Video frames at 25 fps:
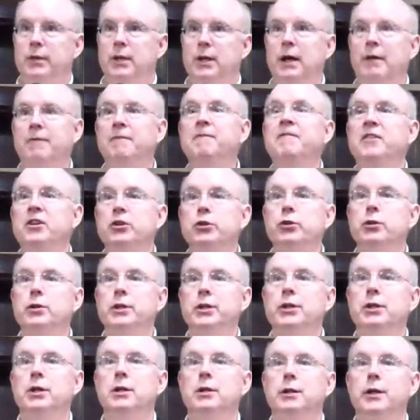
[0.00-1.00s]

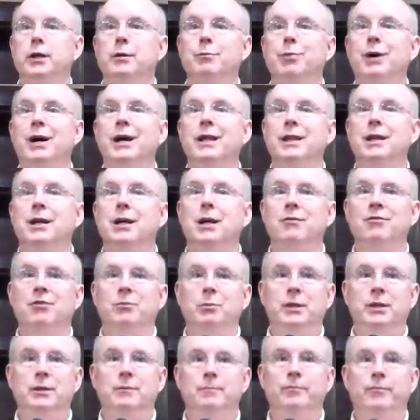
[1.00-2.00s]
Officially declared by the
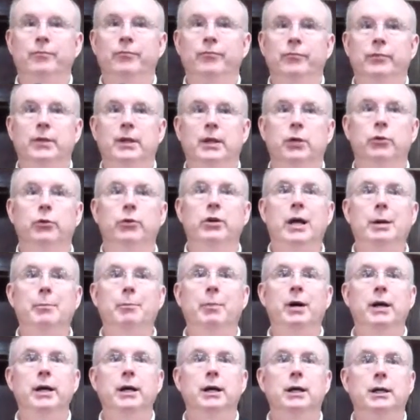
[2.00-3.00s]
government, not
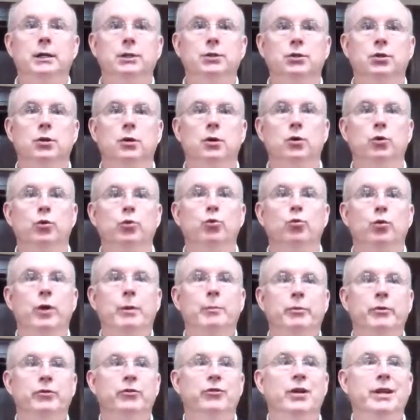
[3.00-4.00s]
by us who
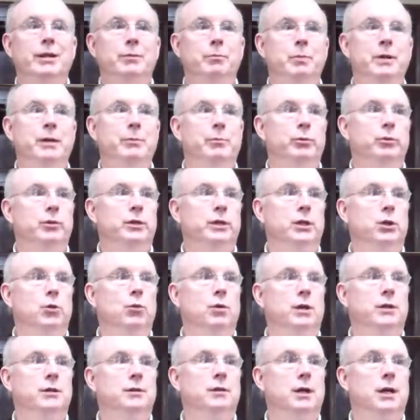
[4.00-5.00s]
represent people in
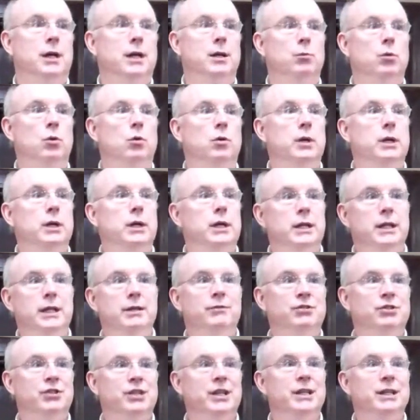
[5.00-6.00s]
Guantanamo.
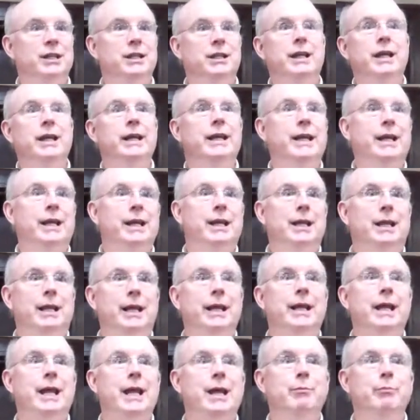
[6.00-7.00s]
They've said that they
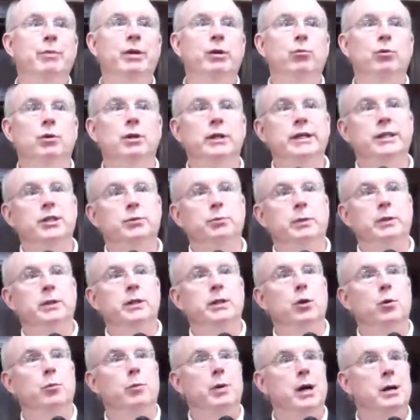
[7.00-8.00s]
can be released, but
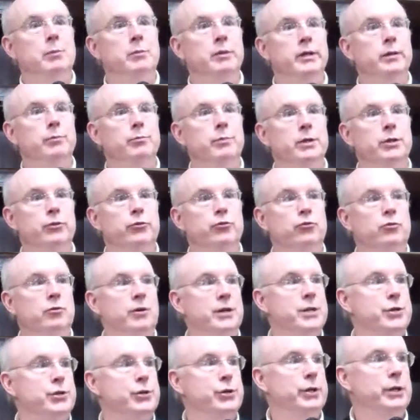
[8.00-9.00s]
the Obama
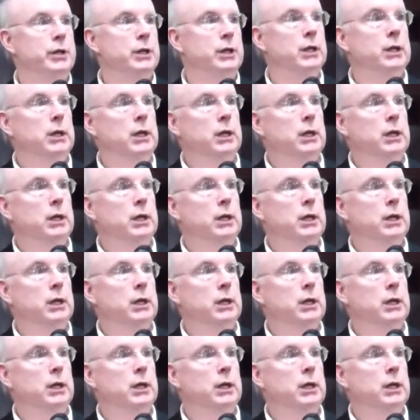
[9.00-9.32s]
administration